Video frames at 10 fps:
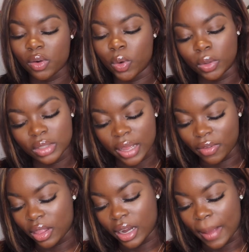quotes,
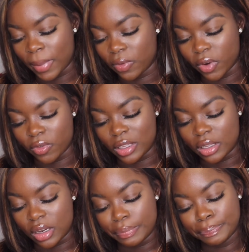everything happens for a
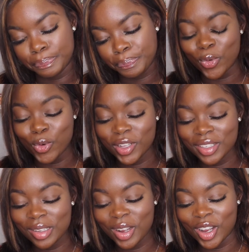reason. Ooh,
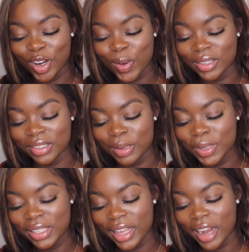this is a good question.
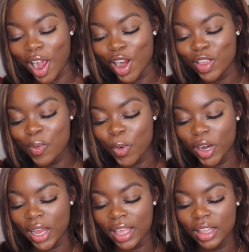Someone said, are you
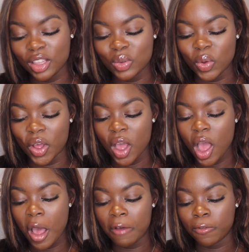more likely to
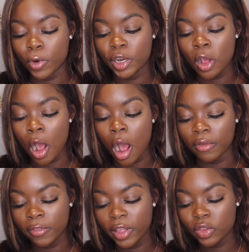avoid
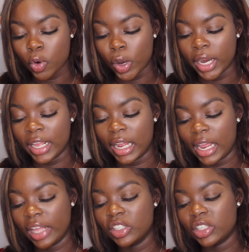conflict or
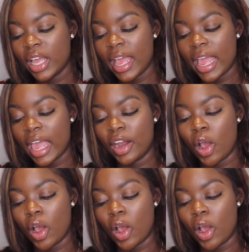engage head